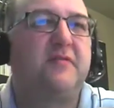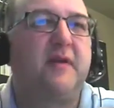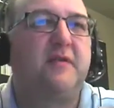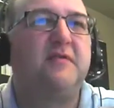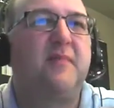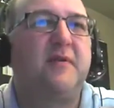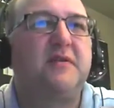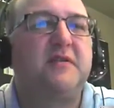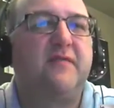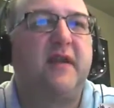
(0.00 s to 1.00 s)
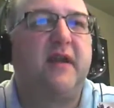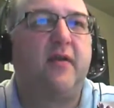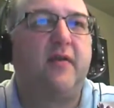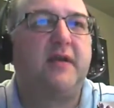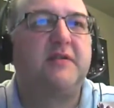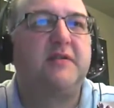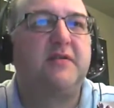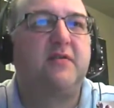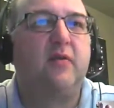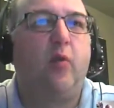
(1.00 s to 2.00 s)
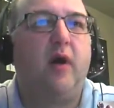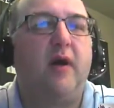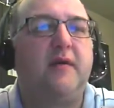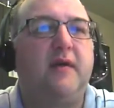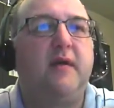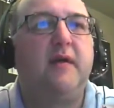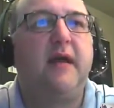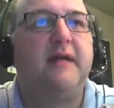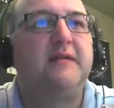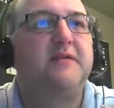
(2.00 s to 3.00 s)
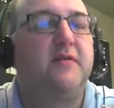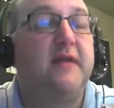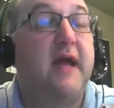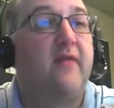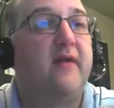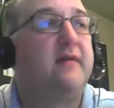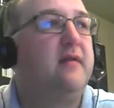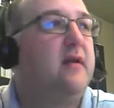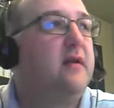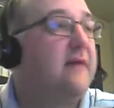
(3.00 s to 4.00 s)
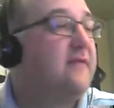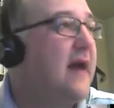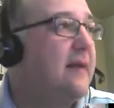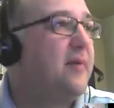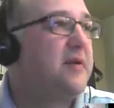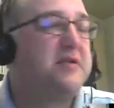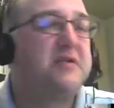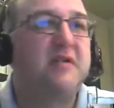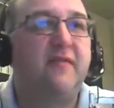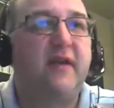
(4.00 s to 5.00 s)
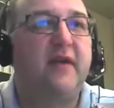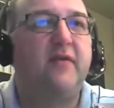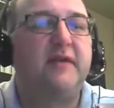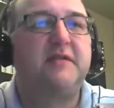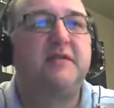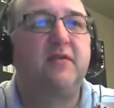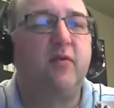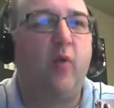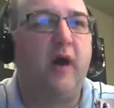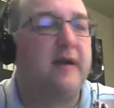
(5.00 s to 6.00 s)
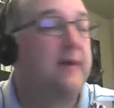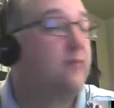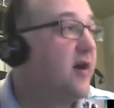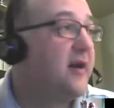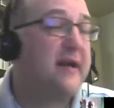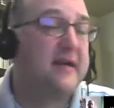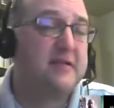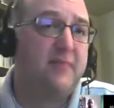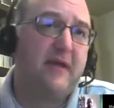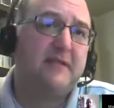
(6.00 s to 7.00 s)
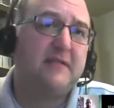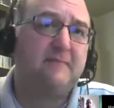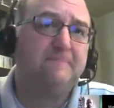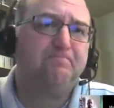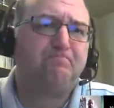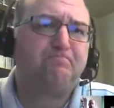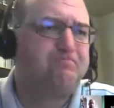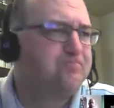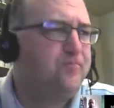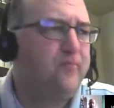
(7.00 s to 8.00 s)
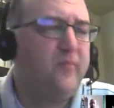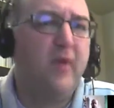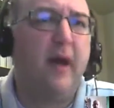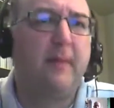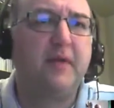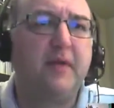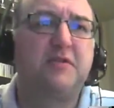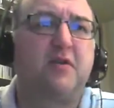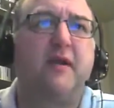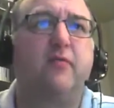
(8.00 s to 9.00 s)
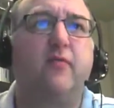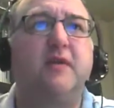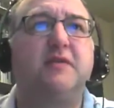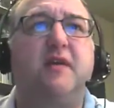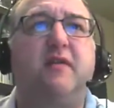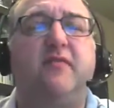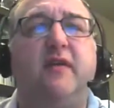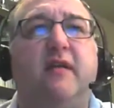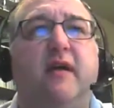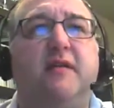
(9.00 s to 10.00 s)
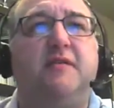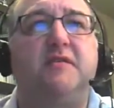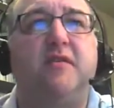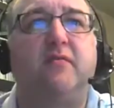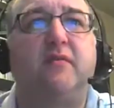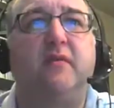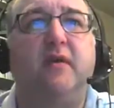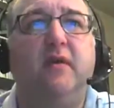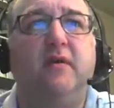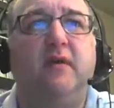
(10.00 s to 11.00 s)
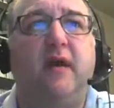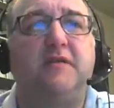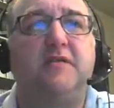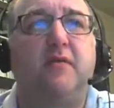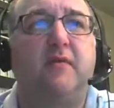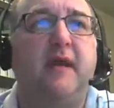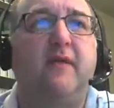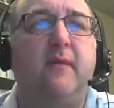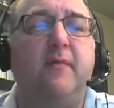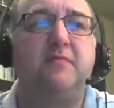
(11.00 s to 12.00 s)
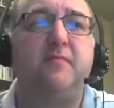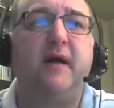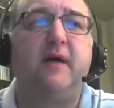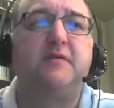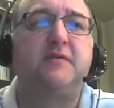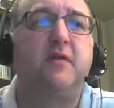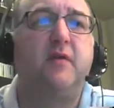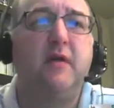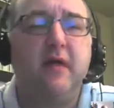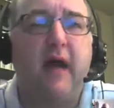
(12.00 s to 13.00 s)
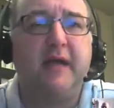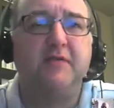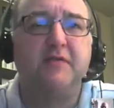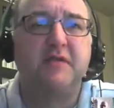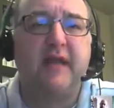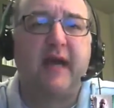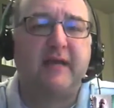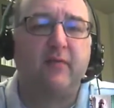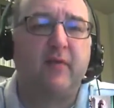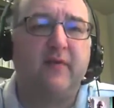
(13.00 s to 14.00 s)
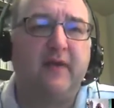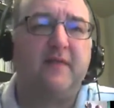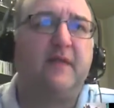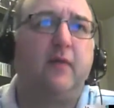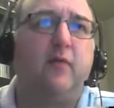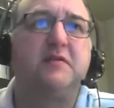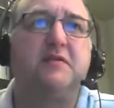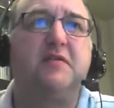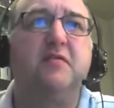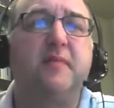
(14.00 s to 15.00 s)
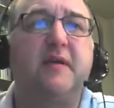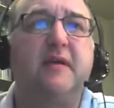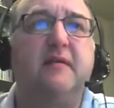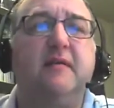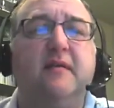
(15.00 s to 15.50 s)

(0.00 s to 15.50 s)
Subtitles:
right? There's a bunch of stuff that I don't necessarily want. And so now that I've got a bunch of stuff that I don't necessarily want and I'm running out of space, I'm going to start getting rid of stuff that I just don't care that much about. So I used to not get rid of anything that wasn't a duplicate.